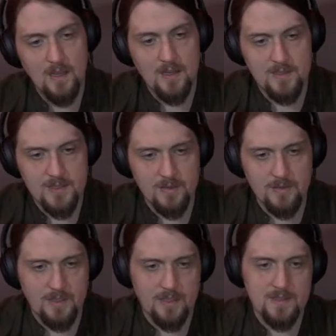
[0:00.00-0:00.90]
And
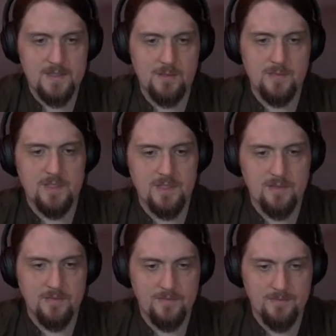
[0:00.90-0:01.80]
certainly it seemed as
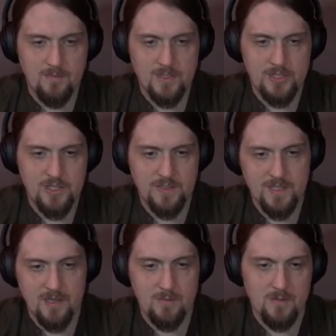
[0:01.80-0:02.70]
if what she
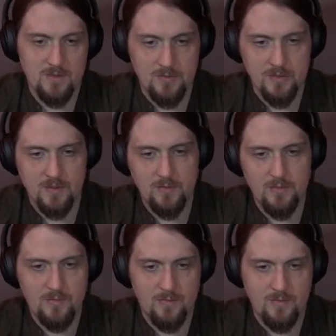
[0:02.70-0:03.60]
said were
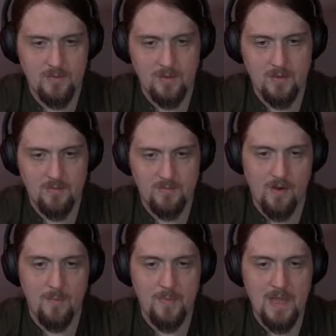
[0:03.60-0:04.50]
true, for
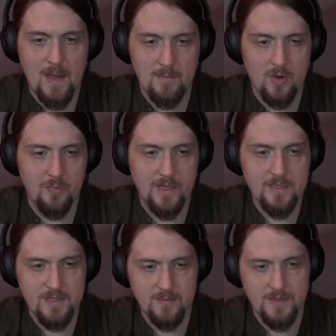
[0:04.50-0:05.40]
from that
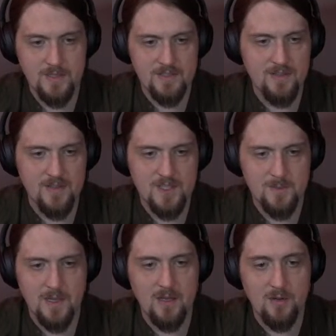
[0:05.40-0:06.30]
moment it was as if a
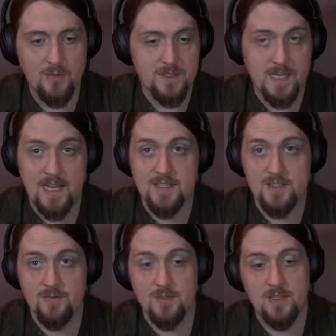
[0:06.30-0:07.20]
spell was cast
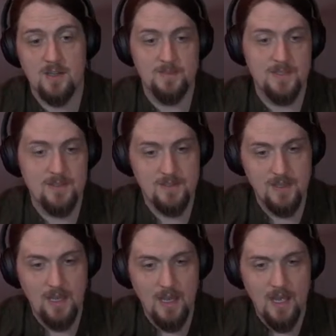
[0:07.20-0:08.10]
over Thomas,
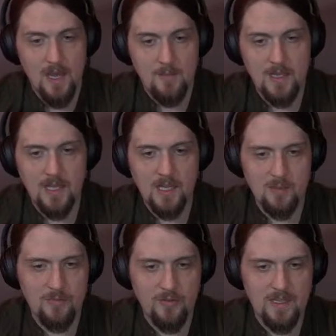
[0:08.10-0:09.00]
making
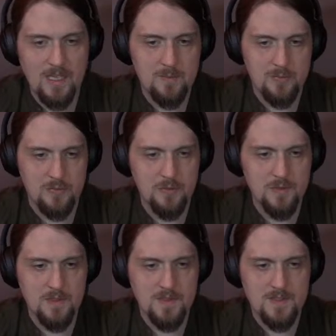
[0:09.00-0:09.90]
him forget
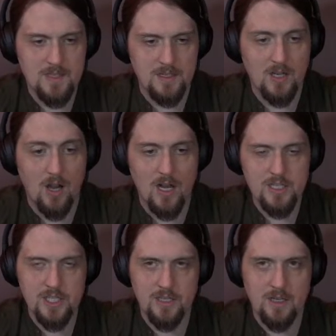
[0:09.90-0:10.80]
prudence and
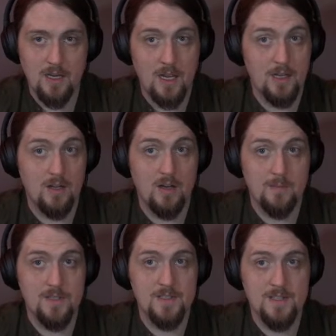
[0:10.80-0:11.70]
caution and
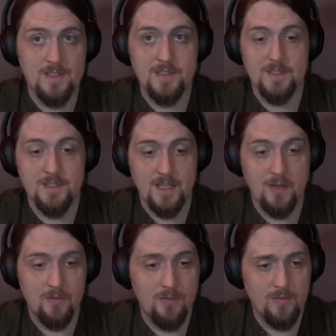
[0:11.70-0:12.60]
common sense
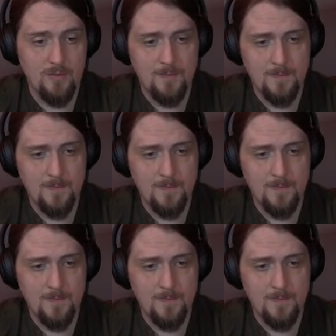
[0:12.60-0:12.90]
itself.